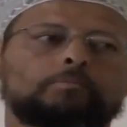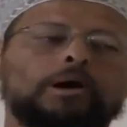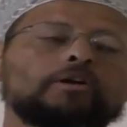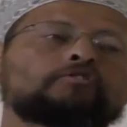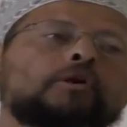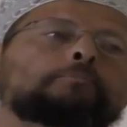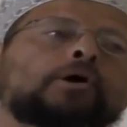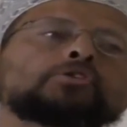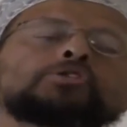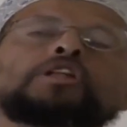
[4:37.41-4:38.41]
But if a
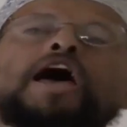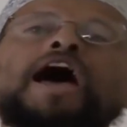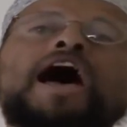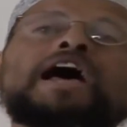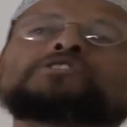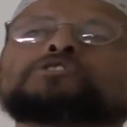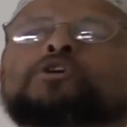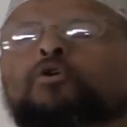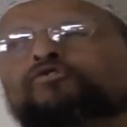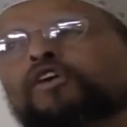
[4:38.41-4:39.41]
person has
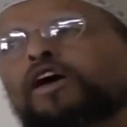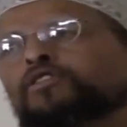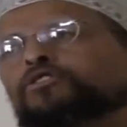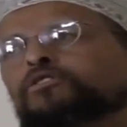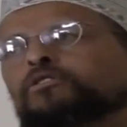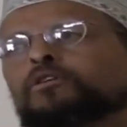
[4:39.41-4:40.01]
no faith,